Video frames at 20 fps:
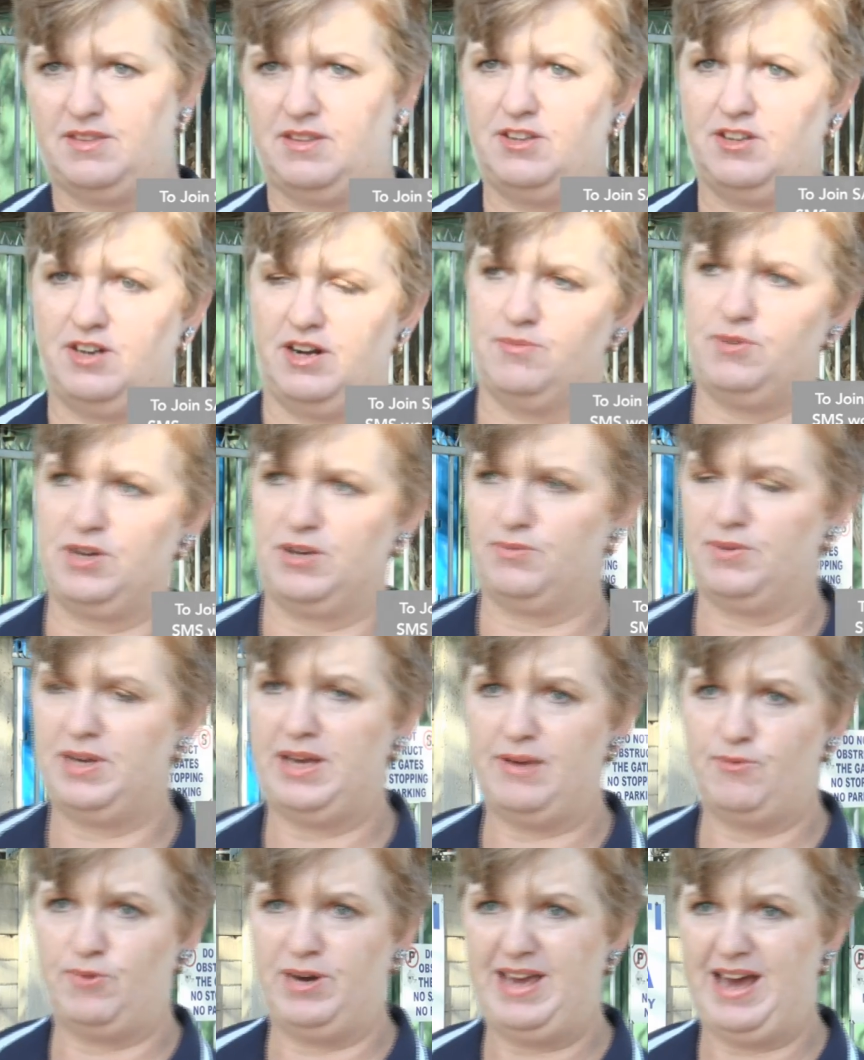You know,
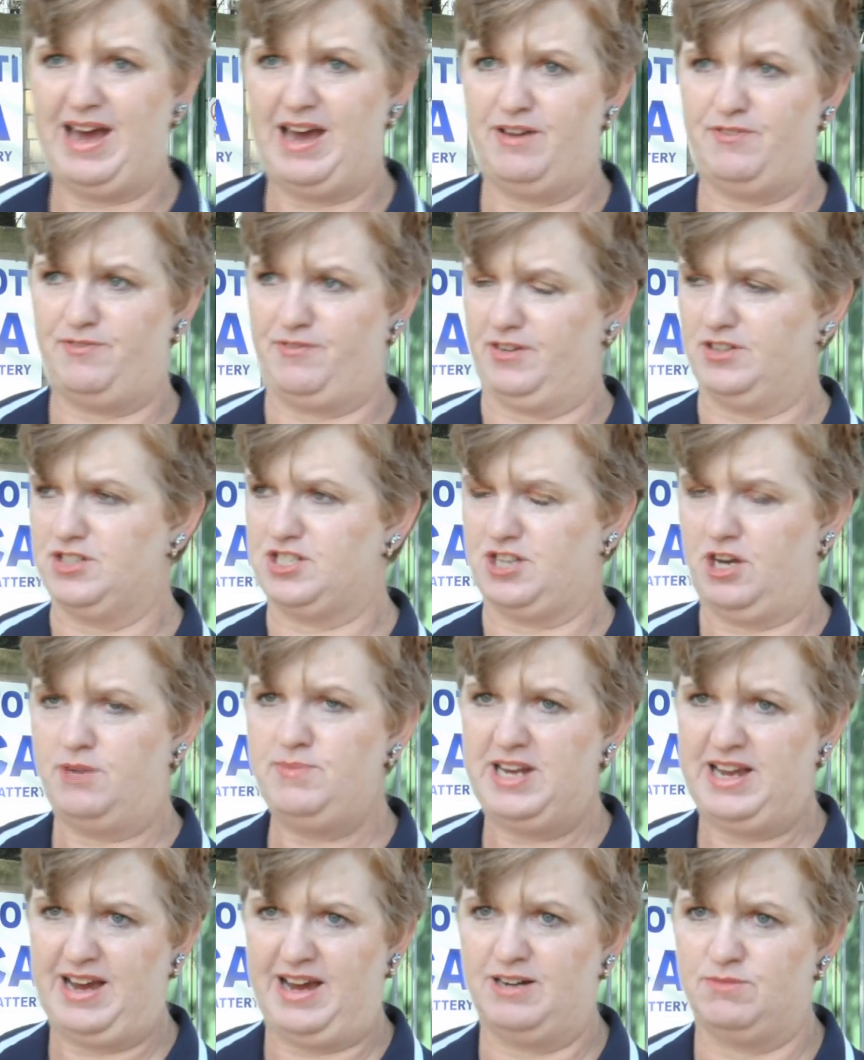we have so
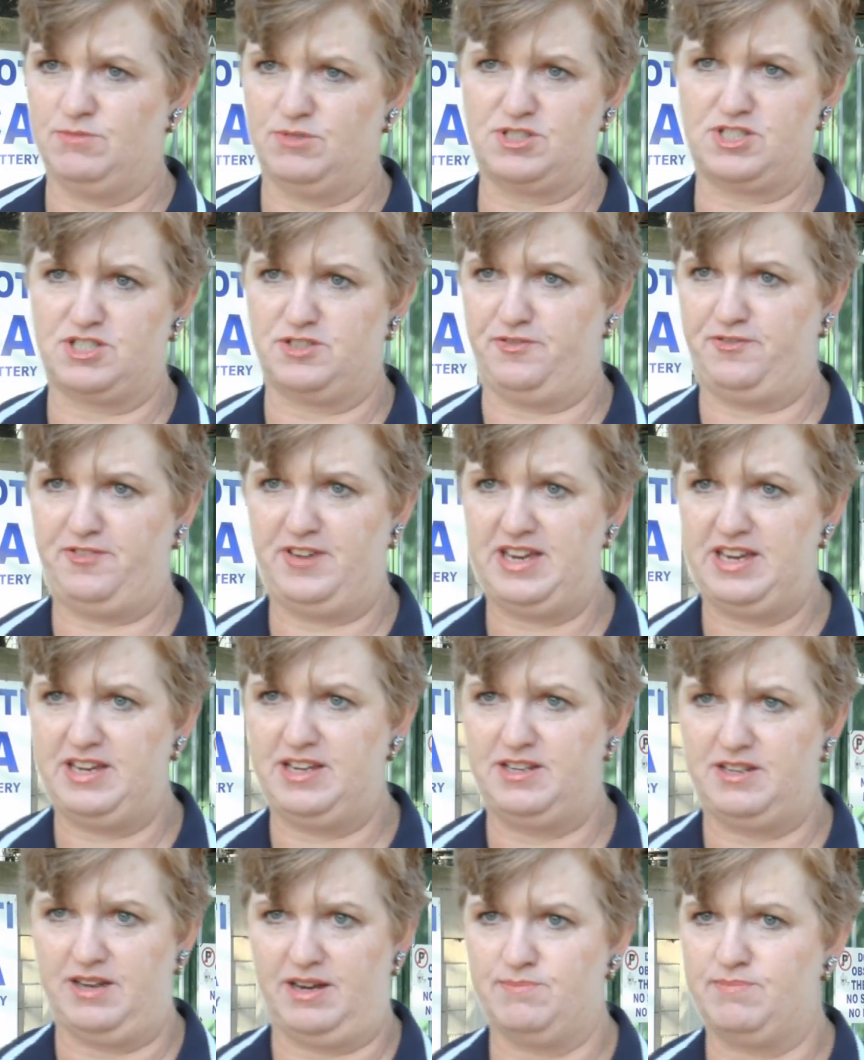many animals to
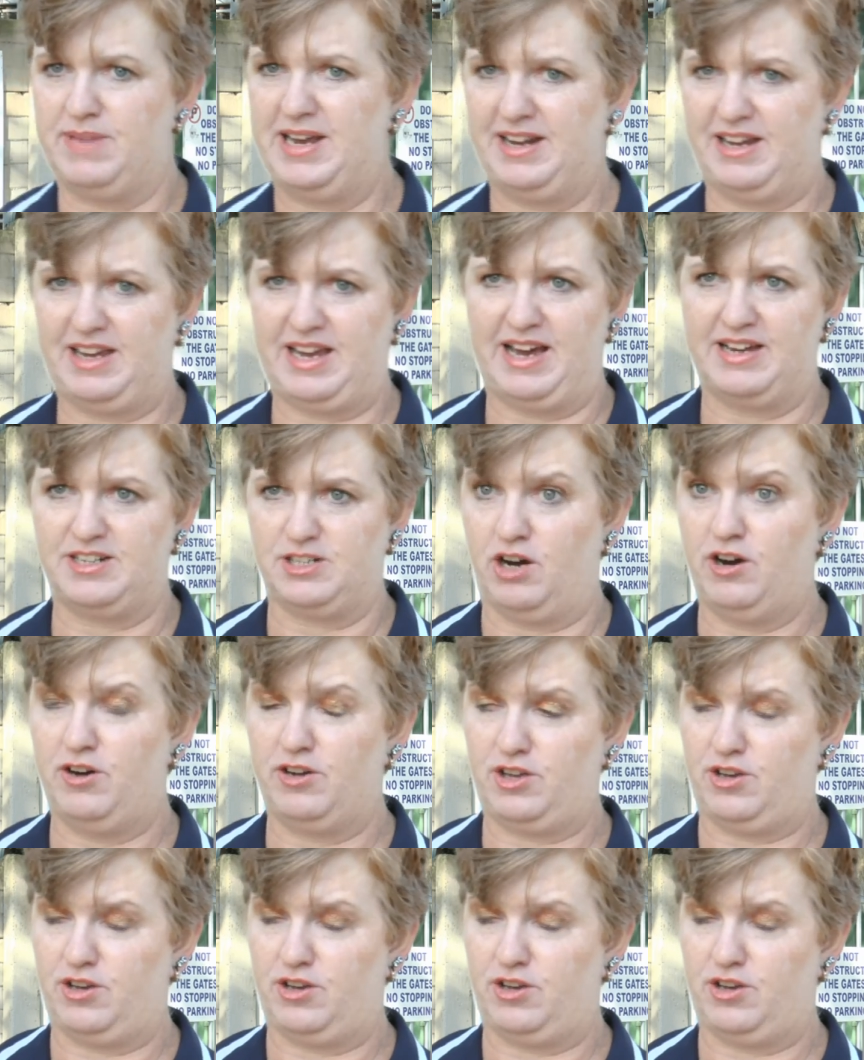feed, medicate.